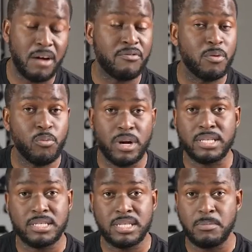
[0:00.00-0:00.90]
from what it
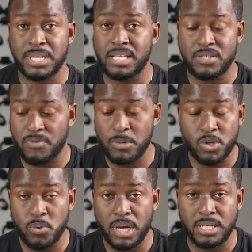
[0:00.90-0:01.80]
seems, at least from the
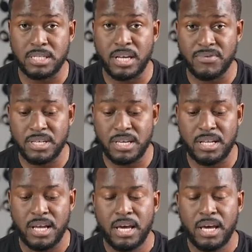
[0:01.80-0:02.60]
2 cases I've seen,